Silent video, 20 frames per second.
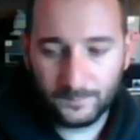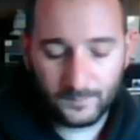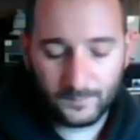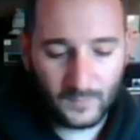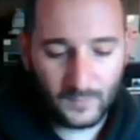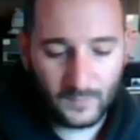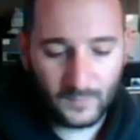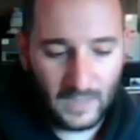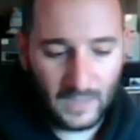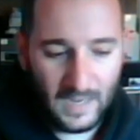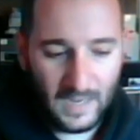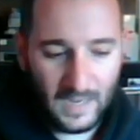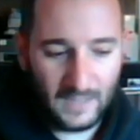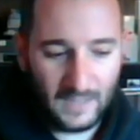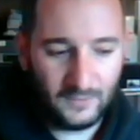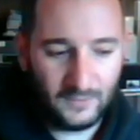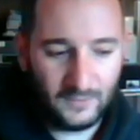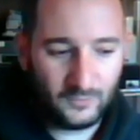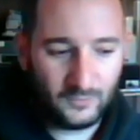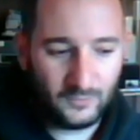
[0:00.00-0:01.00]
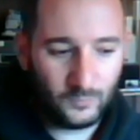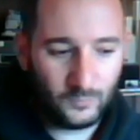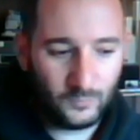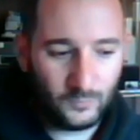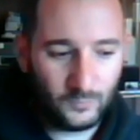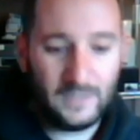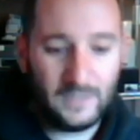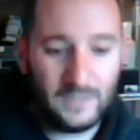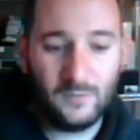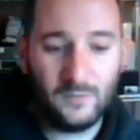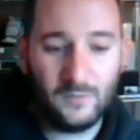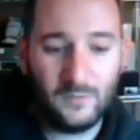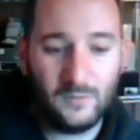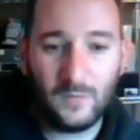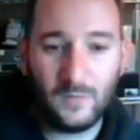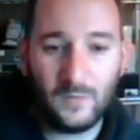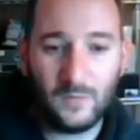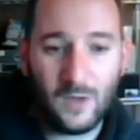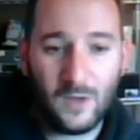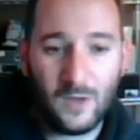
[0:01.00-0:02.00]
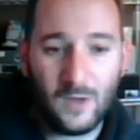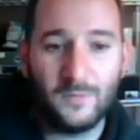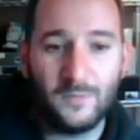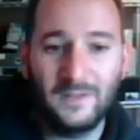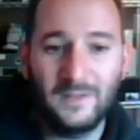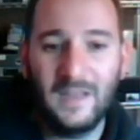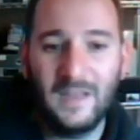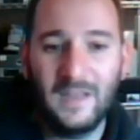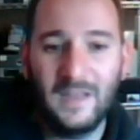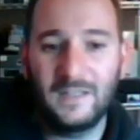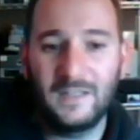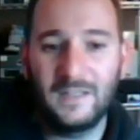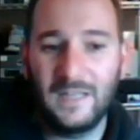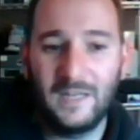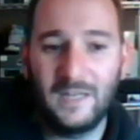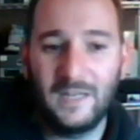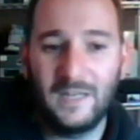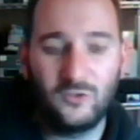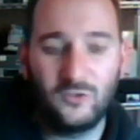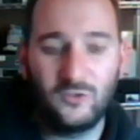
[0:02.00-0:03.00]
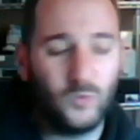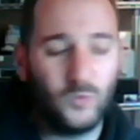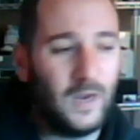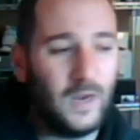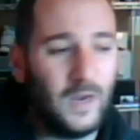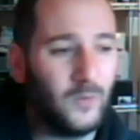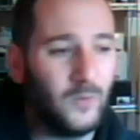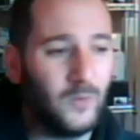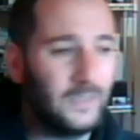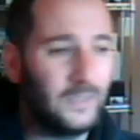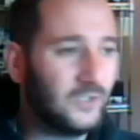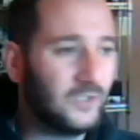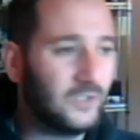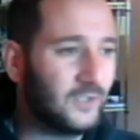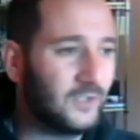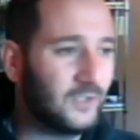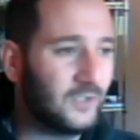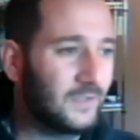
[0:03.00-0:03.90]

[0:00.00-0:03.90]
and we come from the day and the age where we could